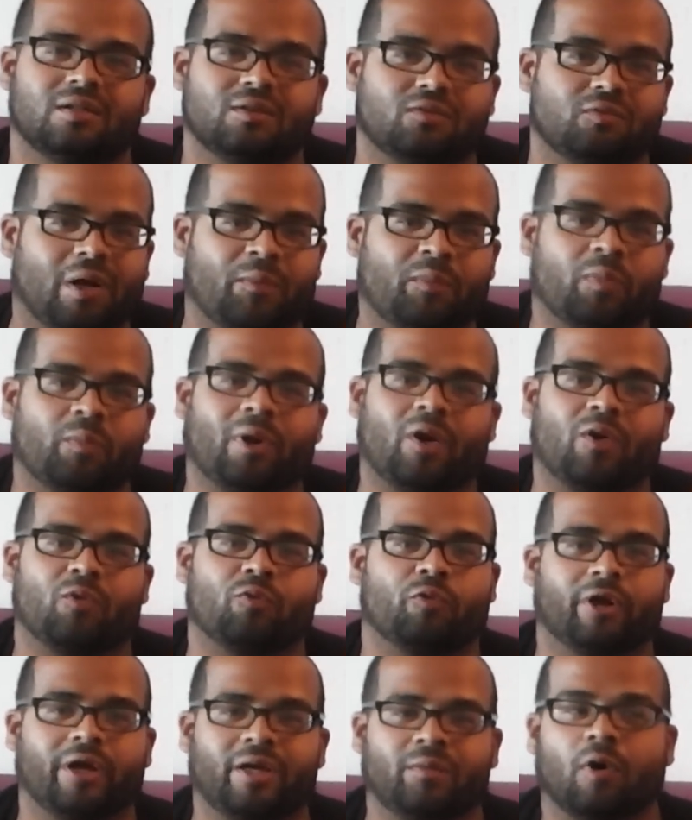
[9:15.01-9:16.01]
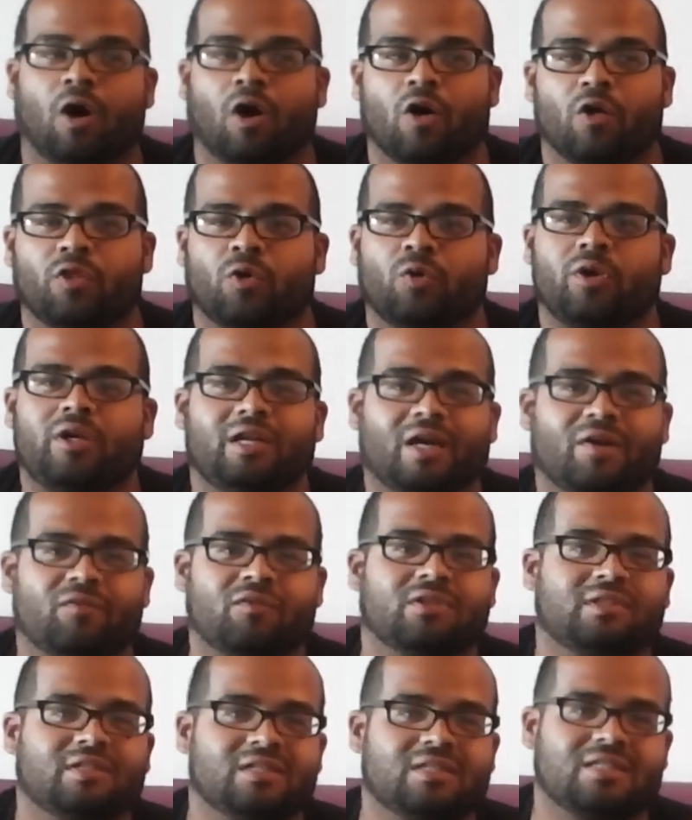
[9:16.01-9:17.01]
rap about rape, although he
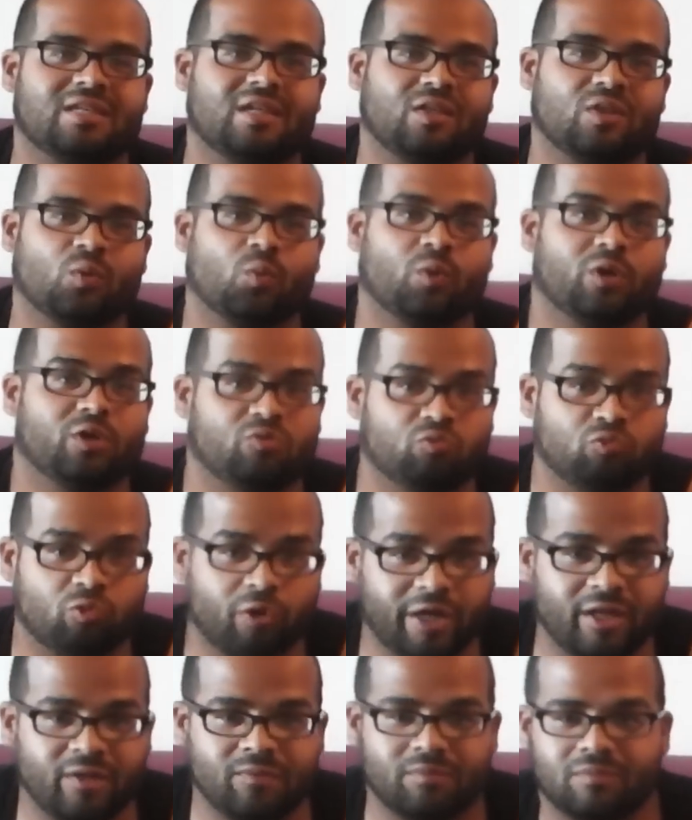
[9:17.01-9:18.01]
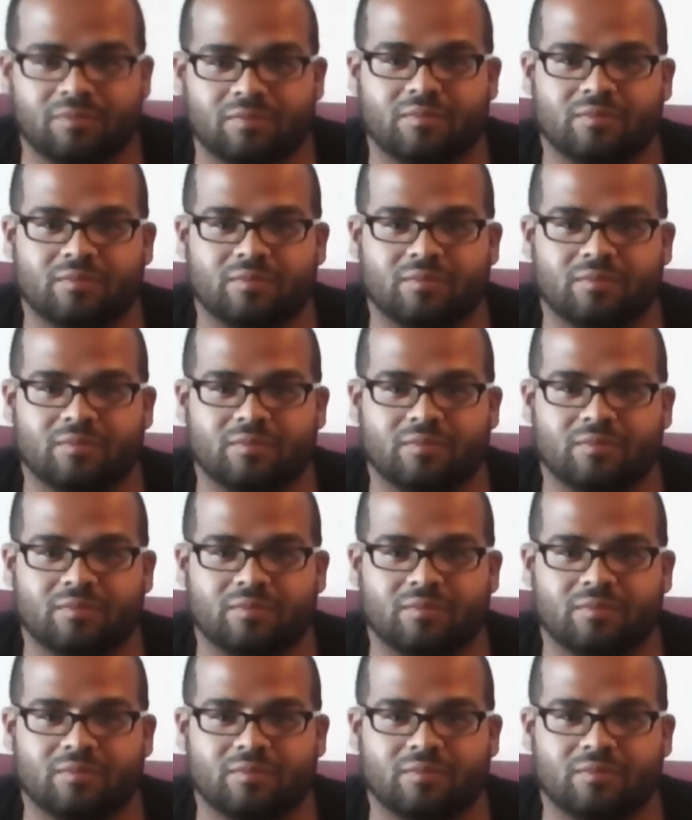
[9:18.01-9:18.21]
never did say the word rape.